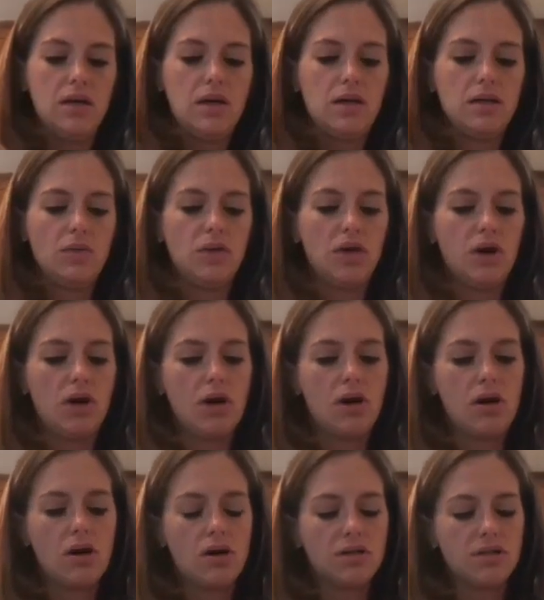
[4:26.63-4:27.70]
And then we
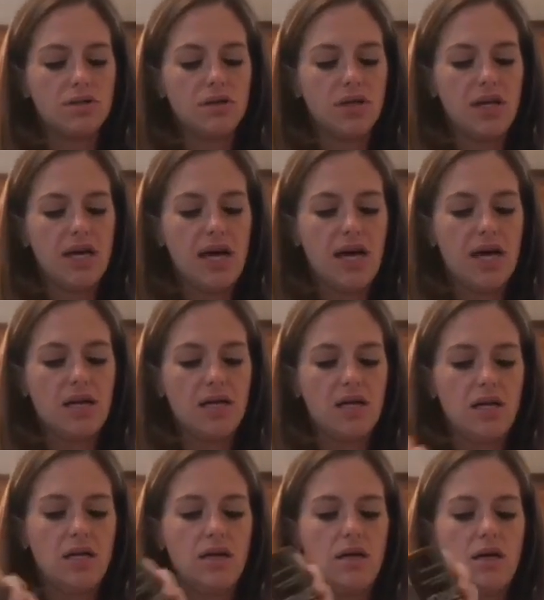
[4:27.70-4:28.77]
are also gonna add
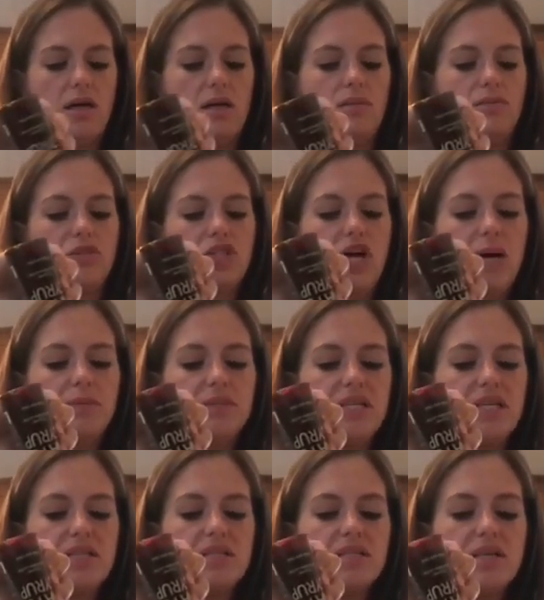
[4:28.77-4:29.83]
in chopped
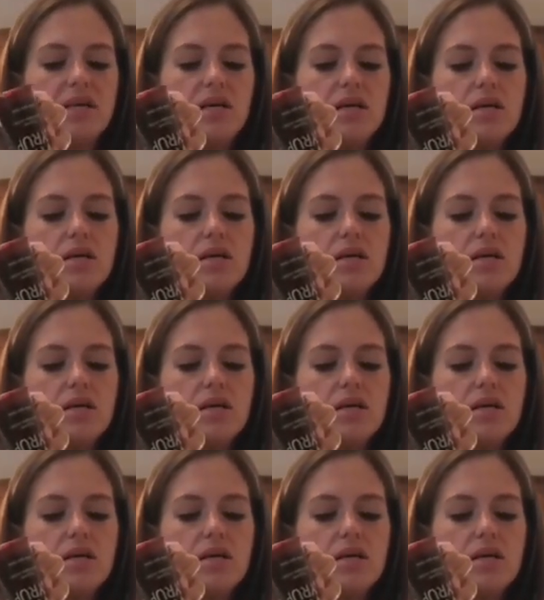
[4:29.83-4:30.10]
dates.